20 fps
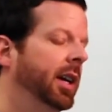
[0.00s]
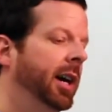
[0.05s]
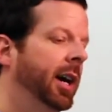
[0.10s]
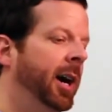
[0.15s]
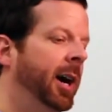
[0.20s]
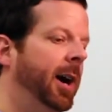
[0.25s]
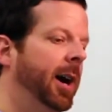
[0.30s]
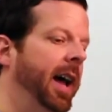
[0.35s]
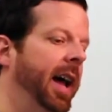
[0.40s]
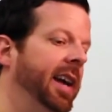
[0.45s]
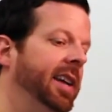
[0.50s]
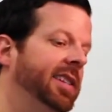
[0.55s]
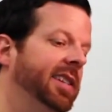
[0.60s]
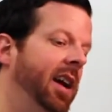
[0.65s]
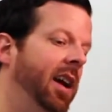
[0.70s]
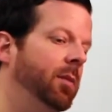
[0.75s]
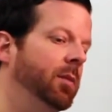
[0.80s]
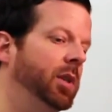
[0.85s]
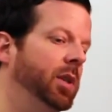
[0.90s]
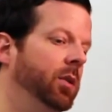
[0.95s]

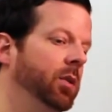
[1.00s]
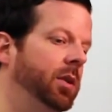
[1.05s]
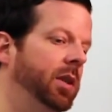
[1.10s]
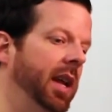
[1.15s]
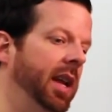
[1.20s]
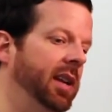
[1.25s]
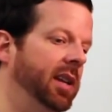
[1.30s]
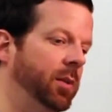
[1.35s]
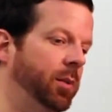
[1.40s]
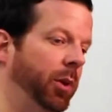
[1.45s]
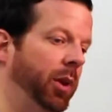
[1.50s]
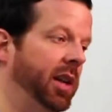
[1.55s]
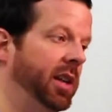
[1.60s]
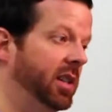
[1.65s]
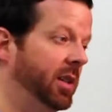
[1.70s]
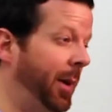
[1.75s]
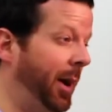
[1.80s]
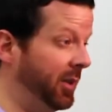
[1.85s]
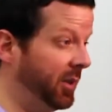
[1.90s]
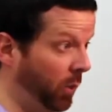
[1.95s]
XCOM 2 takes
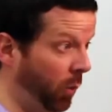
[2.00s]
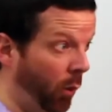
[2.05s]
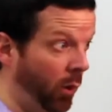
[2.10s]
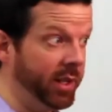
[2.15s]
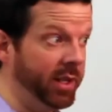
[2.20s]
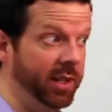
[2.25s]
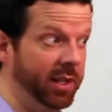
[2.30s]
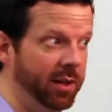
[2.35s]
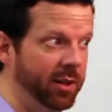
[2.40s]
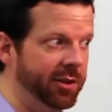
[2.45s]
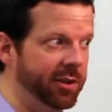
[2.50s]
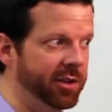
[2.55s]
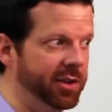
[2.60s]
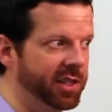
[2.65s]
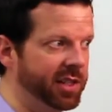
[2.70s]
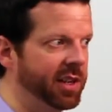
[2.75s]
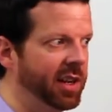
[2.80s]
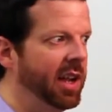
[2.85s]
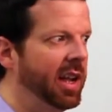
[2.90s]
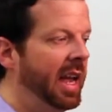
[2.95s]
place about 20
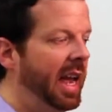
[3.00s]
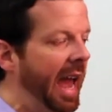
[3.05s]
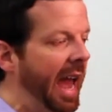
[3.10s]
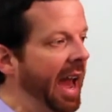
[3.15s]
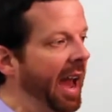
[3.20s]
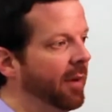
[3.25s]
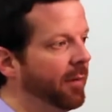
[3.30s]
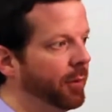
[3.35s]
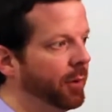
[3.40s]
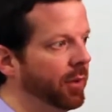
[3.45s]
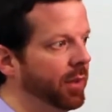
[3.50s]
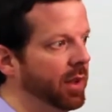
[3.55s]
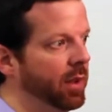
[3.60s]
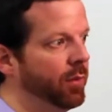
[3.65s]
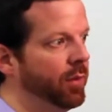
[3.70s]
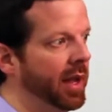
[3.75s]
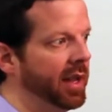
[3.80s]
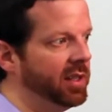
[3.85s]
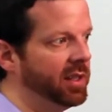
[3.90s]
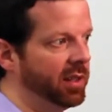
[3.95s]
years after the
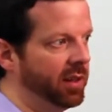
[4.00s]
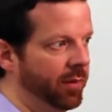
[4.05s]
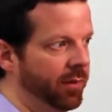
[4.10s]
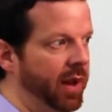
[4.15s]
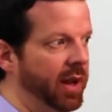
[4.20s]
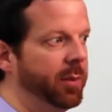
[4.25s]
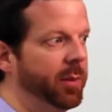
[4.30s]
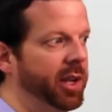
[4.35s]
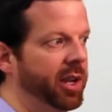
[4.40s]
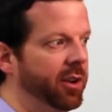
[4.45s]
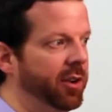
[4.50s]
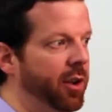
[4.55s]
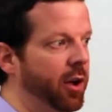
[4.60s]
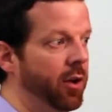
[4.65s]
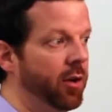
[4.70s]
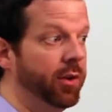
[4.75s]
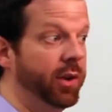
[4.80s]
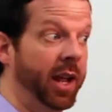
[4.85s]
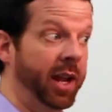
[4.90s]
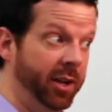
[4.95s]
events of Enemy
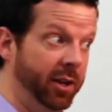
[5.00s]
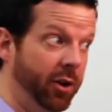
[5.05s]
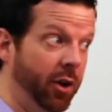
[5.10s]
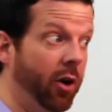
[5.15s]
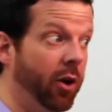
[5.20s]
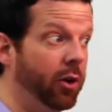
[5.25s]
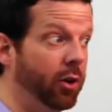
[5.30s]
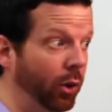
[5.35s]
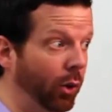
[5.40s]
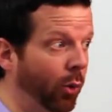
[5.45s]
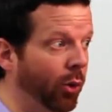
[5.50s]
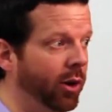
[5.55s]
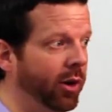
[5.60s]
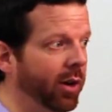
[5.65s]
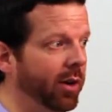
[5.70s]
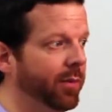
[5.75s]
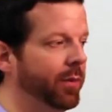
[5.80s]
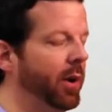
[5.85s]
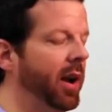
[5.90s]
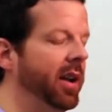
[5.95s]
Unknown. And in our
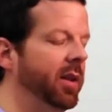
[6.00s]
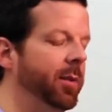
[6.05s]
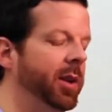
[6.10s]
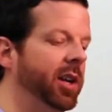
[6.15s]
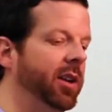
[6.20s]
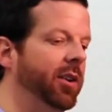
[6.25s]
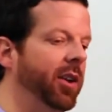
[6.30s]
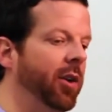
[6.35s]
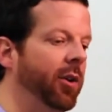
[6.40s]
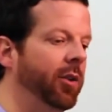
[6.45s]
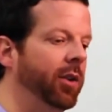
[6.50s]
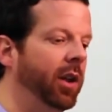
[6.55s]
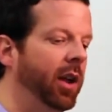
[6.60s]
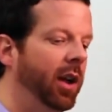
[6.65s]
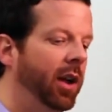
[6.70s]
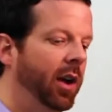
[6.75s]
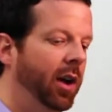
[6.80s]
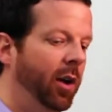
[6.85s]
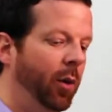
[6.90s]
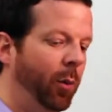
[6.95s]
lore for Enemy Unknown,
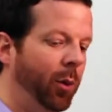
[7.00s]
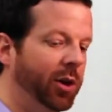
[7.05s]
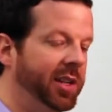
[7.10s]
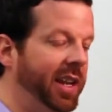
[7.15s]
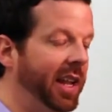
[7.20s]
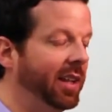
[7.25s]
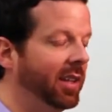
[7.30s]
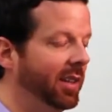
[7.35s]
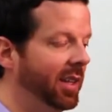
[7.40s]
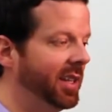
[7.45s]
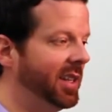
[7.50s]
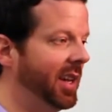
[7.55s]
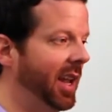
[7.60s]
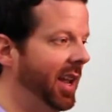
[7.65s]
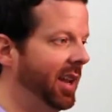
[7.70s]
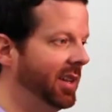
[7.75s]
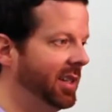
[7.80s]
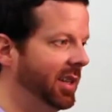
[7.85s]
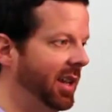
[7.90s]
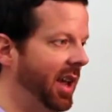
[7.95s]
we're taking the
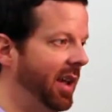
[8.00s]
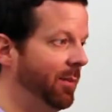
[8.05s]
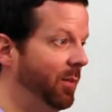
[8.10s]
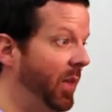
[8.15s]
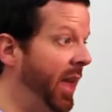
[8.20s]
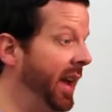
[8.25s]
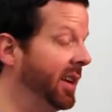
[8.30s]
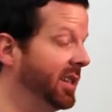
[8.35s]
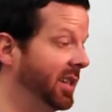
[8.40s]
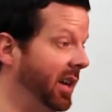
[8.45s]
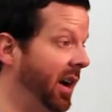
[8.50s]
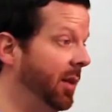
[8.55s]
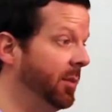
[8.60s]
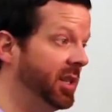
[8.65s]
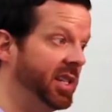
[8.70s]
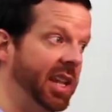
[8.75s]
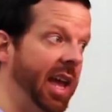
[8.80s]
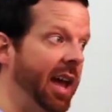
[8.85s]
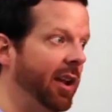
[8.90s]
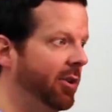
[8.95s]
stance that XCOM
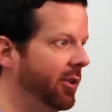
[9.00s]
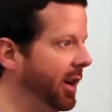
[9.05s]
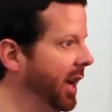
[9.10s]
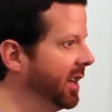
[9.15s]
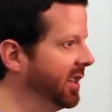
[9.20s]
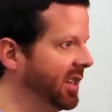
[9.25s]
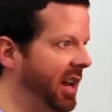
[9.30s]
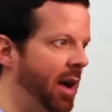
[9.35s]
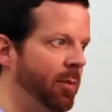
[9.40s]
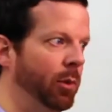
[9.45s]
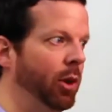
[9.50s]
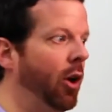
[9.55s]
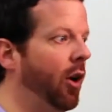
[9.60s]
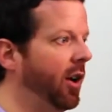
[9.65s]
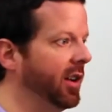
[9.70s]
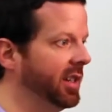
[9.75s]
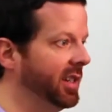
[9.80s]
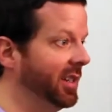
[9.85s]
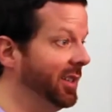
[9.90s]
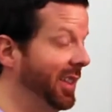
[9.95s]
scattered, XCOM
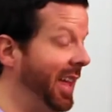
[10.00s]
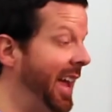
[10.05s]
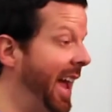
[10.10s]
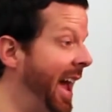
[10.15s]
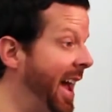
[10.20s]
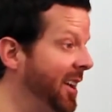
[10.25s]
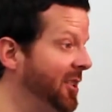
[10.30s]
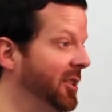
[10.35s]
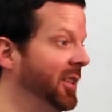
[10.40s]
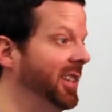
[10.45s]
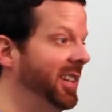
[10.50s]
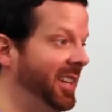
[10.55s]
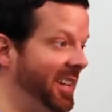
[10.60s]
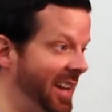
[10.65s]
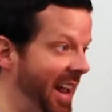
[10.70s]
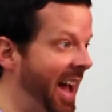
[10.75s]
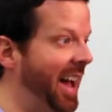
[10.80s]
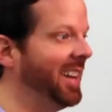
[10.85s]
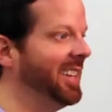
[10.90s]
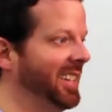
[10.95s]
lost. They actually did
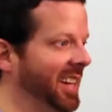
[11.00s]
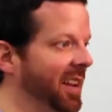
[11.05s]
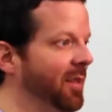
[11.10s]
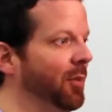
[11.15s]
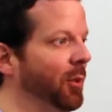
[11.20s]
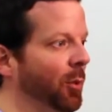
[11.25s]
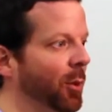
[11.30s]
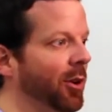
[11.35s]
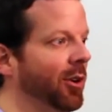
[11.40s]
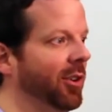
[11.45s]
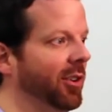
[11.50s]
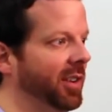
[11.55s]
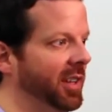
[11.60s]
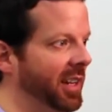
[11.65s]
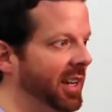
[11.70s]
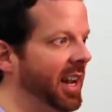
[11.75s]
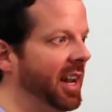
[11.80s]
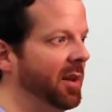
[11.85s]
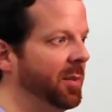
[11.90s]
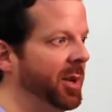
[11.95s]
not save the world
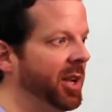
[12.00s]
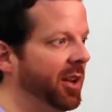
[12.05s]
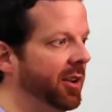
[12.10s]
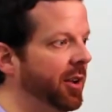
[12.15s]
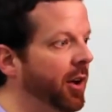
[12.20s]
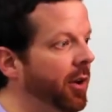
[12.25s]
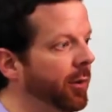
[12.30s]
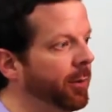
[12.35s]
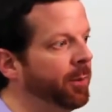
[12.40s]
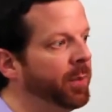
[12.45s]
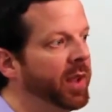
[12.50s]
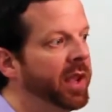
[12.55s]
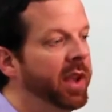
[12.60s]
in Enemy Unknown.